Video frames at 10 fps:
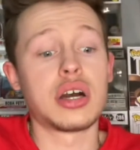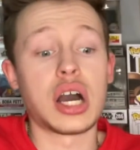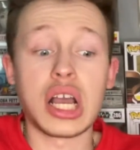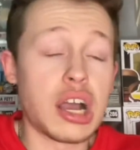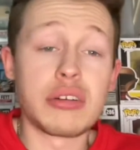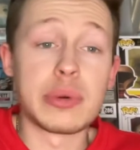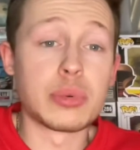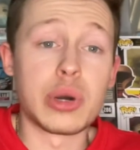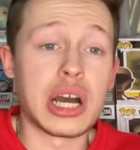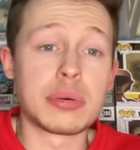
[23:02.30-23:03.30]
can't remember
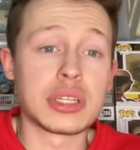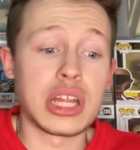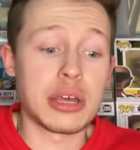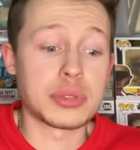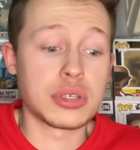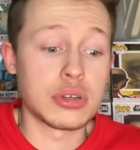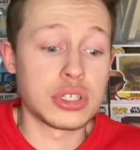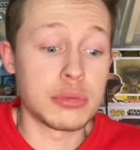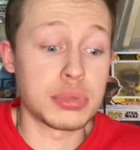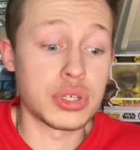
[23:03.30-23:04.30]
what happened in that episode
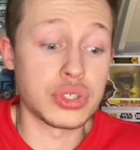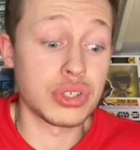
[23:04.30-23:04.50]
because I